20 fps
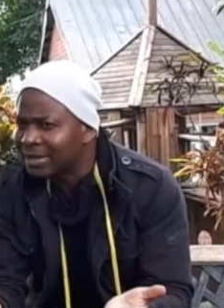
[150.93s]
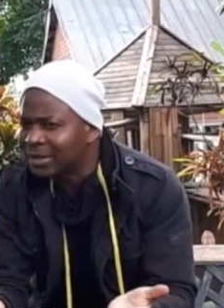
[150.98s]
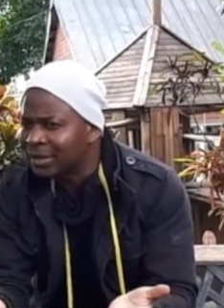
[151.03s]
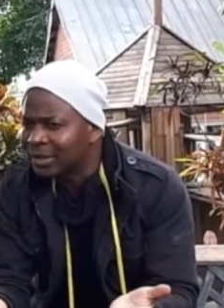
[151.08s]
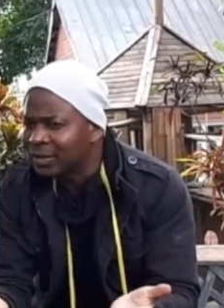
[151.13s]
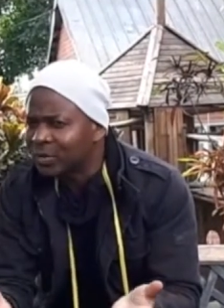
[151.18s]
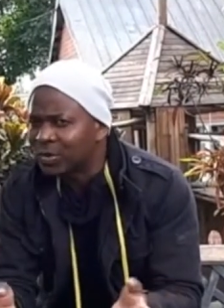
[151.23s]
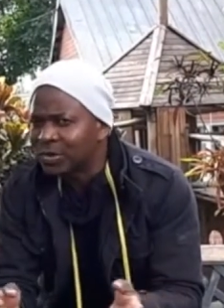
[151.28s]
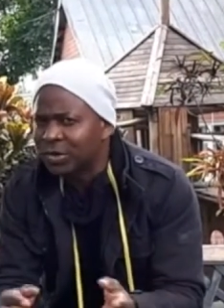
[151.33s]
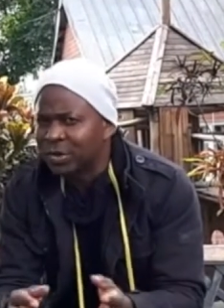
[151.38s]
It
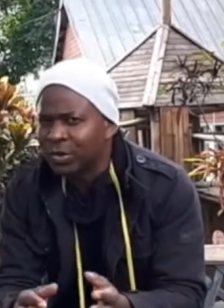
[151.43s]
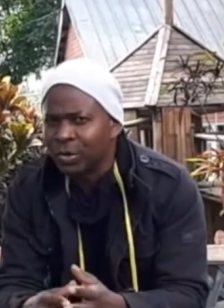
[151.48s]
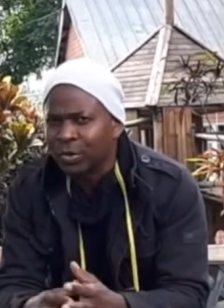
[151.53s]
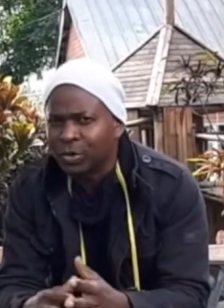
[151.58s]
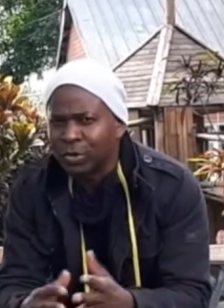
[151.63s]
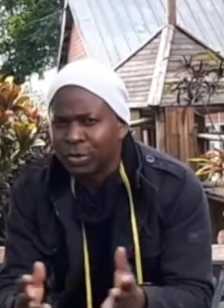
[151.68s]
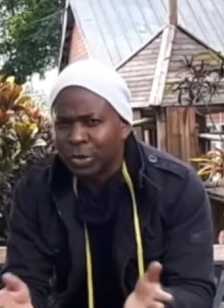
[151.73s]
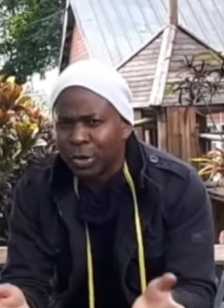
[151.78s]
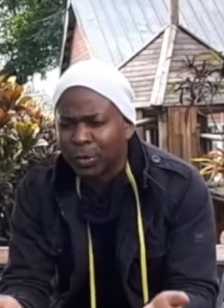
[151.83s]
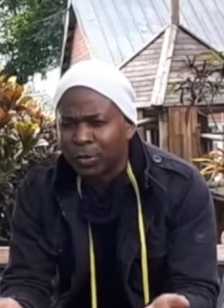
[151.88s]
was a new
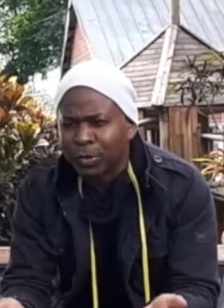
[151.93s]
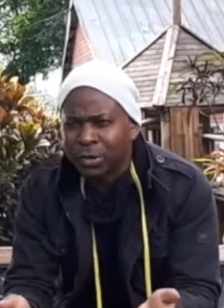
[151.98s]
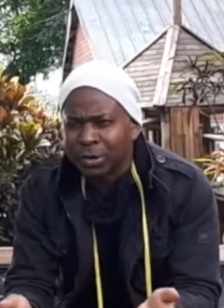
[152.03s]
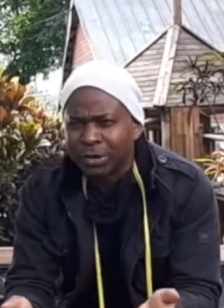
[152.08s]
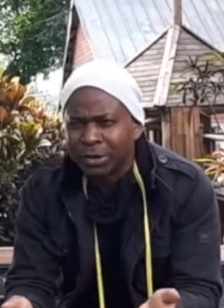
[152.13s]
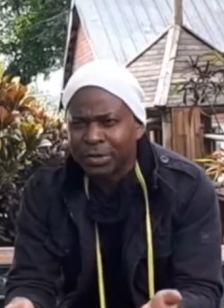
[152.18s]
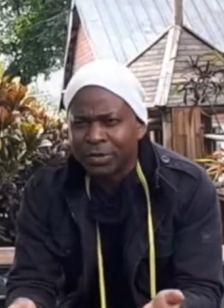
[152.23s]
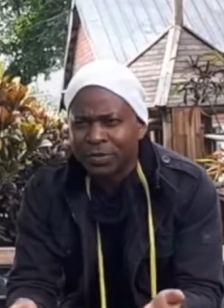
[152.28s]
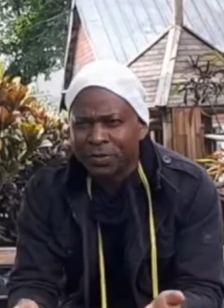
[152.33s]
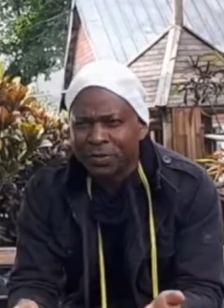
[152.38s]

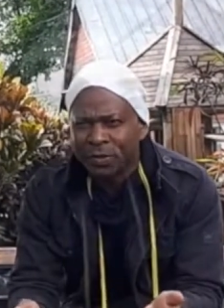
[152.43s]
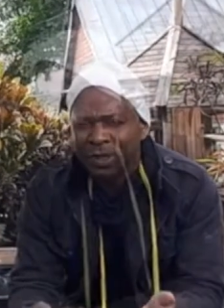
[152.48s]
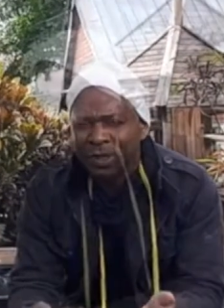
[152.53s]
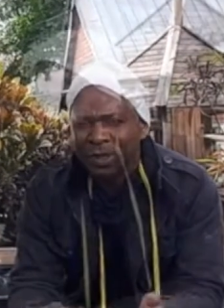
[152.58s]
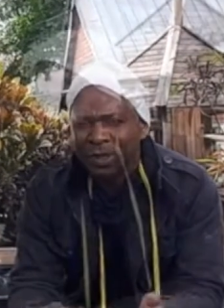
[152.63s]
terminology for me.